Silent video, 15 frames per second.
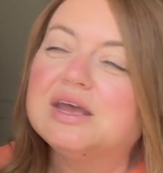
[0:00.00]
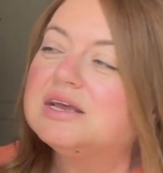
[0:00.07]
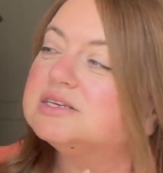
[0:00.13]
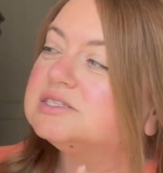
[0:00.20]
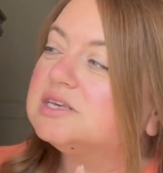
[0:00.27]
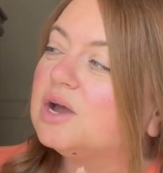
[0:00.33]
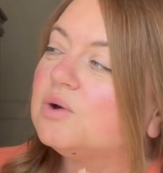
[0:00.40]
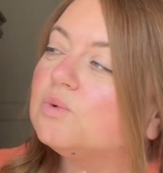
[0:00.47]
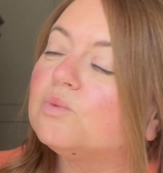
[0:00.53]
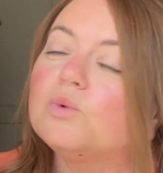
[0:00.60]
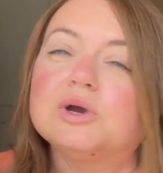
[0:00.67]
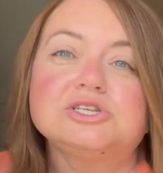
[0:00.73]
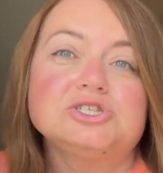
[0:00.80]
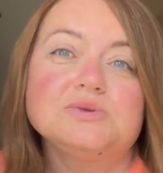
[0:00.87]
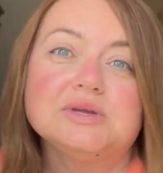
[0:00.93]
So
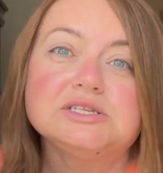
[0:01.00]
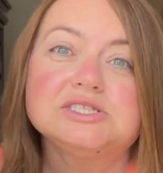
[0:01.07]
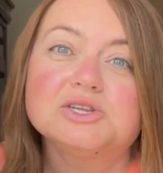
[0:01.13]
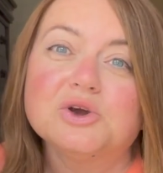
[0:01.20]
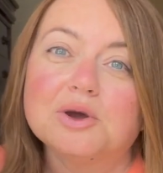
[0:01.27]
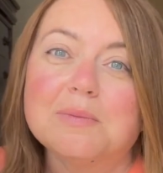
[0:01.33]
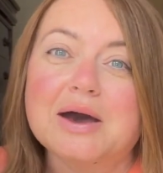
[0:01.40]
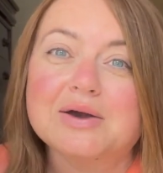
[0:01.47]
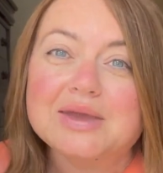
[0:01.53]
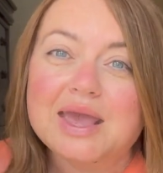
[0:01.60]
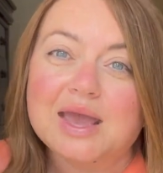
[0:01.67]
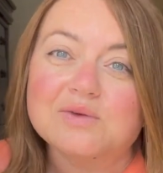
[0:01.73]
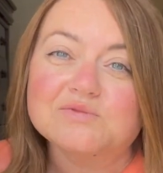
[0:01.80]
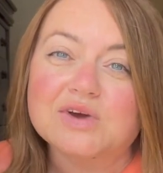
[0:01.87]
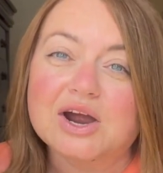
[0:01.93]
what you need to know about
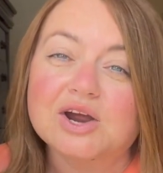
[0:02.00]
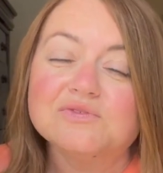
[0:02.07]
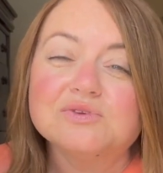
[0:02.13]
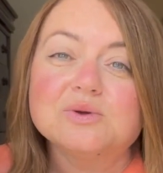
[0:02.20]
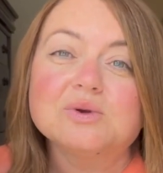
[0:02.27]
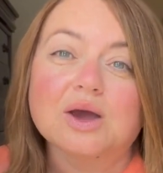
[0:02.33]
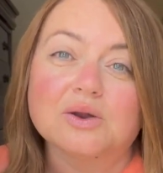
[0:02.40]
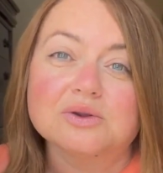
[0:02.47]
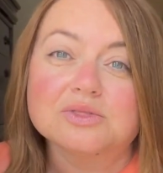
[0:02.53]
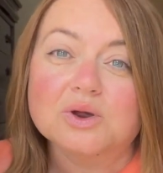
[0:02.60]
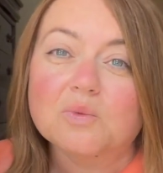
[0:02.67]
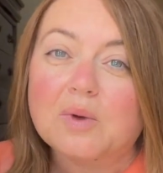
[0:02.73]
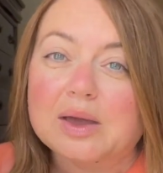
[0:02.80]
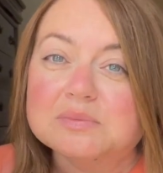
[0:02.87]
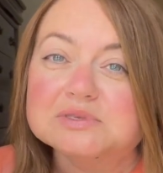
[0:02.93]
Campfire, if you go to their
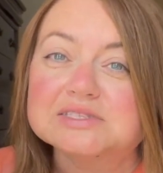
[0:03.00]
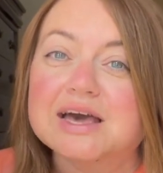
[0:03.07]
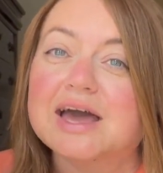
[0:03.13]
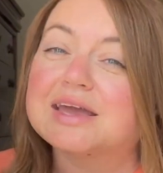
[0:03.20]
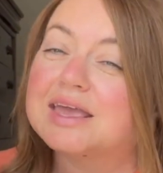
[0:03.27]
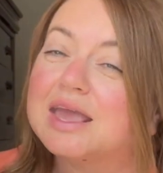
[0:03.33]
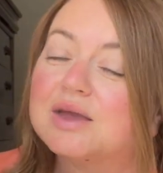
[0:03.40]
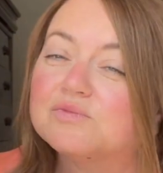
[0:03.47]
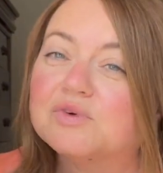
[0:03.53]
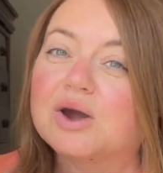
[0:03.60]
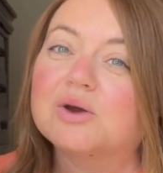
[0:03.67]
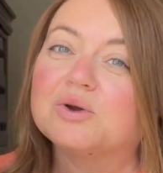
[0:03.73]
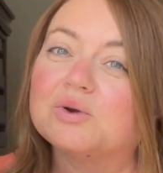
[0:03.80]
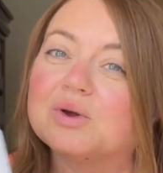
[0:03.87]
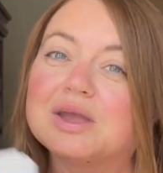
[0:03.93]
website,
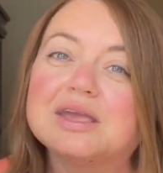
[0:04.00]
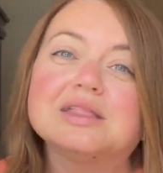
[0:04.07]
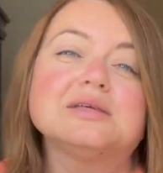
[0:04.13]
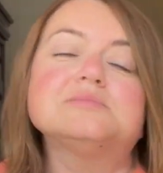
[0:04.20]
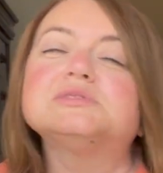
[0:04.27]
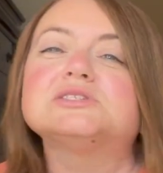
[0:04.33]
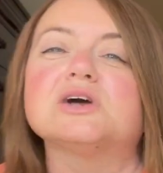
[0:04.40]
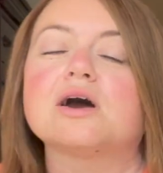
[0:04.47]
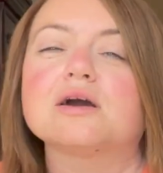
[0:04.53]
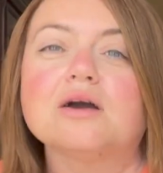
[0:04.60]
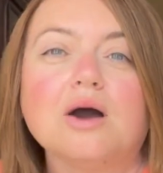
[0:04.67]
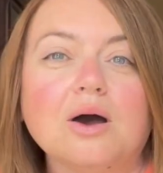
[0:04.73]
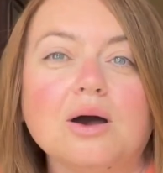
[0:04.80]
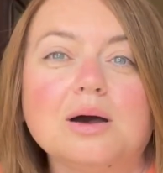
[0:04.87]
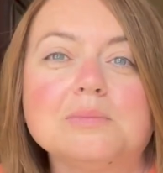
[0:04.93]

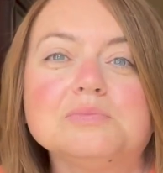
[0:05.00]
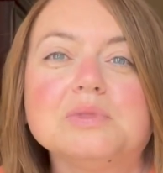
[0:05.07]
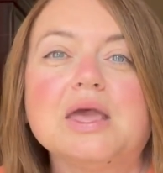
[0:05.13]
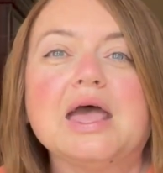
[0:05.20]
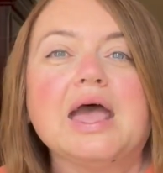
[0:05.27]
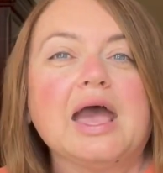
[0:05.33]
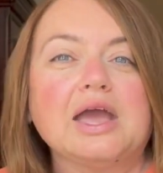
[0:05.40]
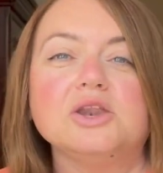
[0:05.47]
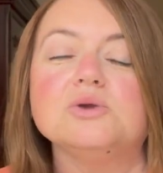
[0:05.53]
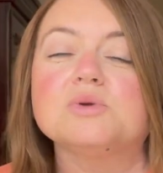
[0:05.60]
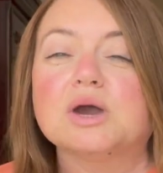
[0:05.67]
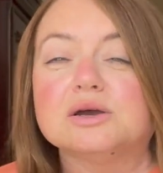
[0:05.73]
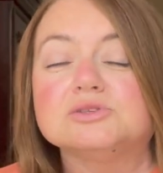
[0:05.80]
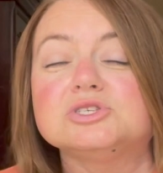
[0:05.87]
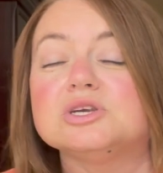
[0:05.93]
campfirecurriculums.com, and you
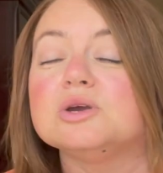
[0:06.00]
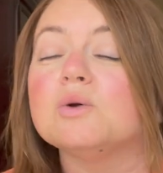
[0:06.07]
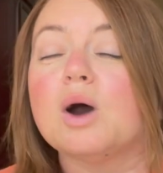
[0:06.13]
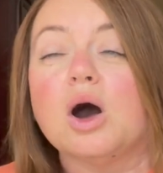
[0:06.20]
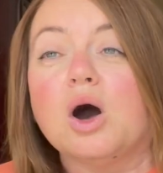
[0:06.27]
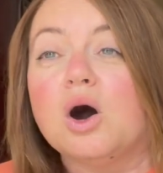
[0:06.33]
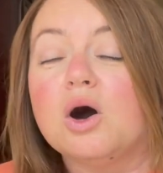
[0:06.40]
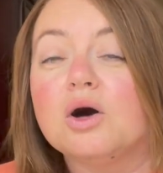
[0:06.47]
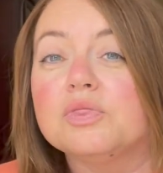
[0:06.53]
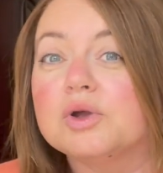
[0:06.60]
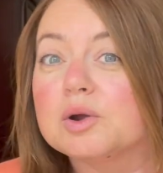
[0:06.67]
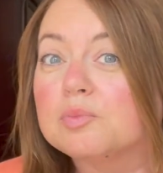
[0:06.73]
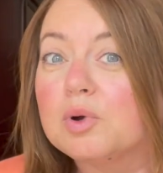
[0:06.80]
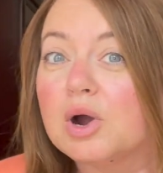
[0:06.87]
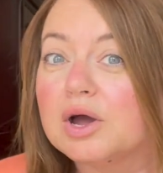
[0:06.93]
go to all
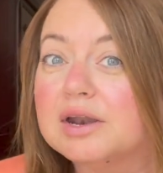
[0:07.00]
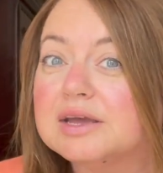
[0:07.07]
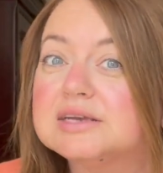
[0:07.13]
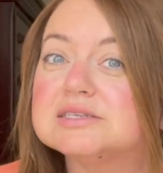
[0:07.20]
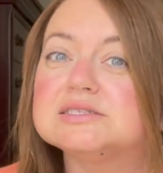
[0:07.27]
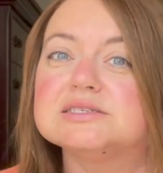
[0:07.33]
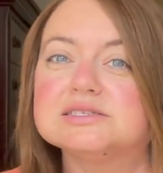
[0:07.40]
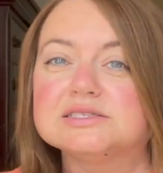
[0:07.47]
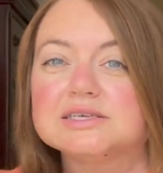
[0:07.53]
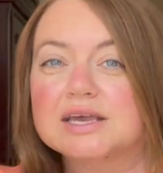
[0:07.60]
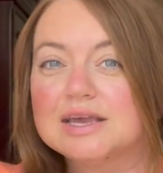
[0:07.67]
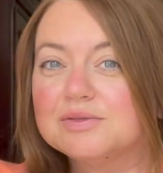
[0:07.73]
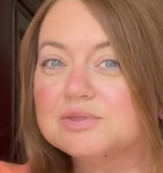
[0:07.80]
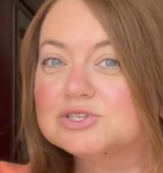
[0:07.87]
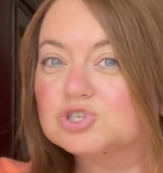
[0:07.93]
their products, it's
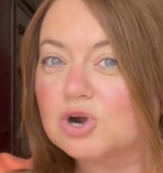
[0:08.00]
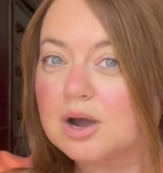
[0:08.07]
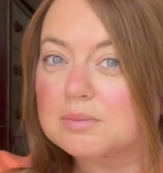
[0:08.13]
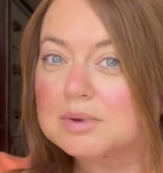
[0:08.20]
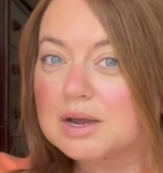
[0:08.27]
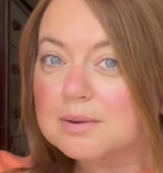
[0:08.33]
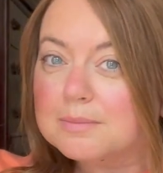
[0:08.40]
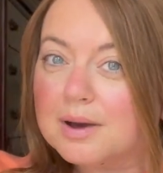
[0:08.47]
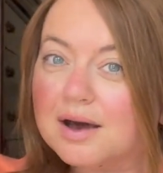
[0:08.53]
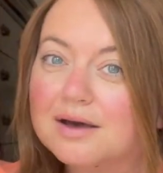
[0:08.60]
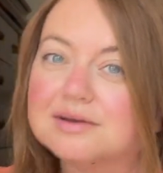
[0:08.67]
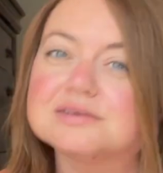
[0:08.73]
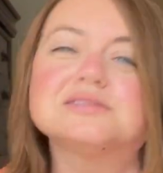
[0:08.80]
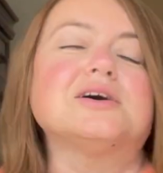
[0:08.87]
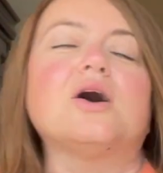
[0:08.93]
like in the drop-down
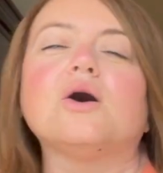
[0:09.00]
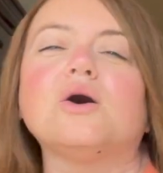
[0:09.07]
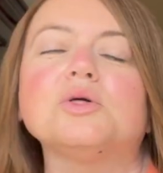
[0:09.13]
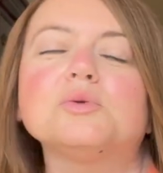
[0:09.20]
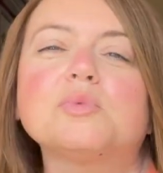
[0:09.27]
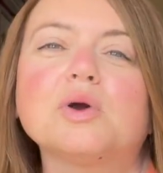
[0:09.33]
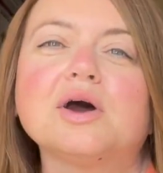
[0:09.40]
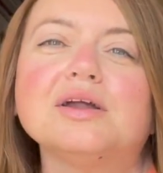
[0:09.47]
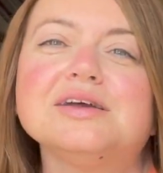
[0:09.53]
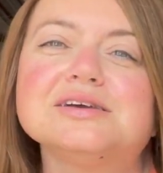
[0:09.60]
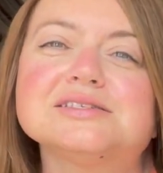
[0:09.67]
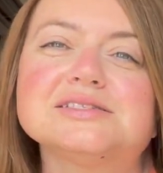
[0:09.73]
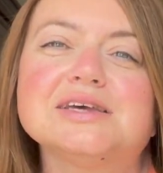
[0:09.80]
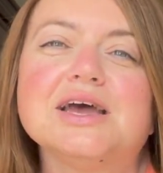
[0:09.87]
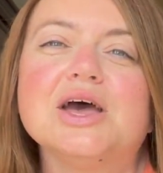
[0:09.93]
box, all the
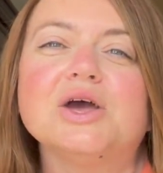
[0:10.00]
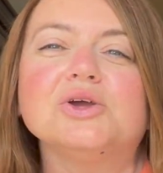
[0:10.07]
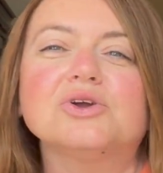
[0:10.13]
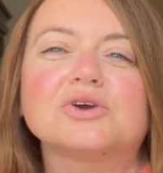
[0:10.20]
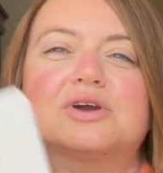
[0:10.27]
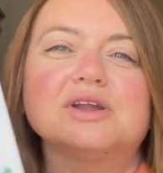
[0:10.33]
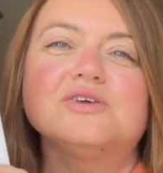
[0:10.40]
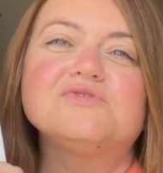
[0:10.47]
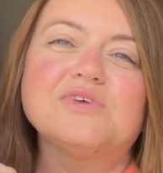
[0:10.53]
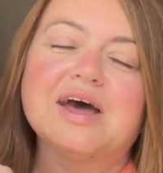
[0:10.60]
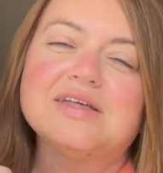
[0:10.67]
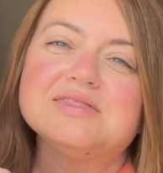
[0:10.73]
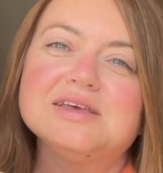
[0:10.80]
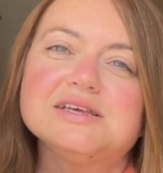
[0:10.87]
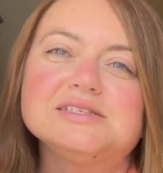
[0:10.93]
products, you're going to
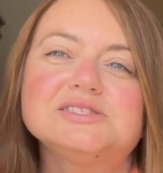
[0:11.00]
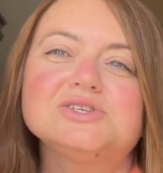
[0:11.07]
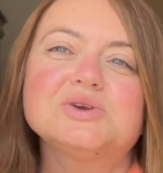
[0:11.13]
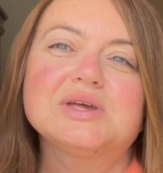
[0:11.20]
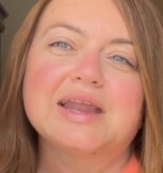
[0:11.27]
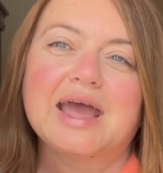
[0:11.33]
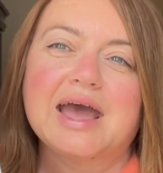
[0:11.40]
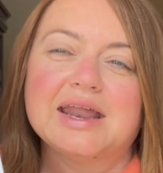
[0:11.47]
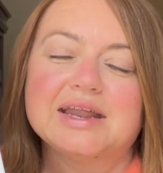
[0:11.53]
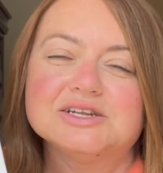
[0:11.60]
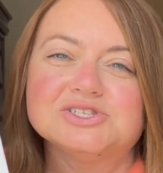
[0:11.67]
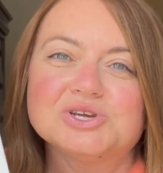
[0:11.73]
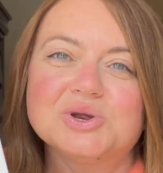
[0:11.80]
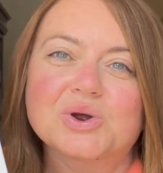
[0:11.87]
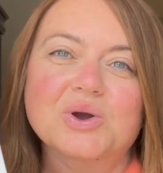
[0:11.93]
find this. You can add it
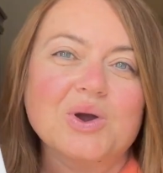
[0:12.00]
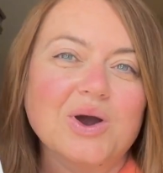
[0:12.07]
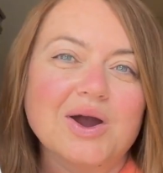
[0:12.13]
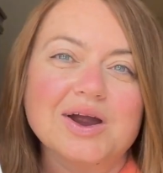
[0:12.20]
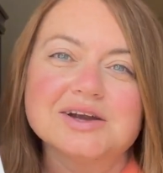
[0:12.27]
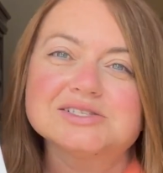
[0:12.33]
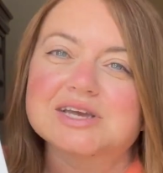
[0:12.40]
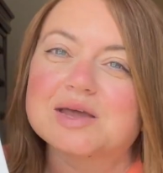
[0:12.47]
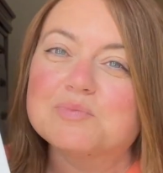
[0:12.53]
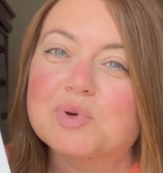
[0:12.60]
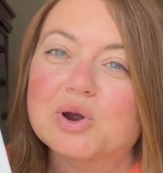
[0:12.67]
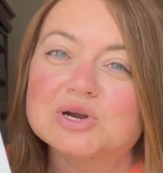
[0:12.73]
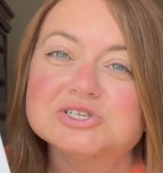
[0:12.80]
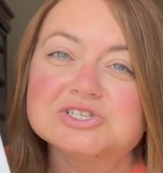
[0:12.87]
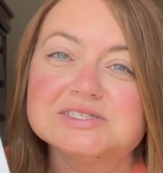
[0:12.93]
to your cart and
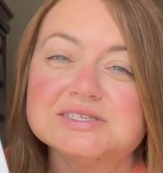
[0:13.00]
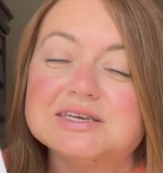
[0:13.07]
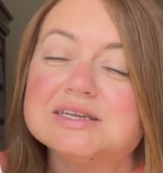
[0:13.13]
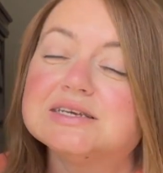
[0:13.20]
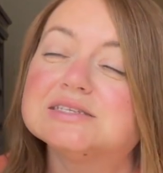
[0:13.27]
purchase it.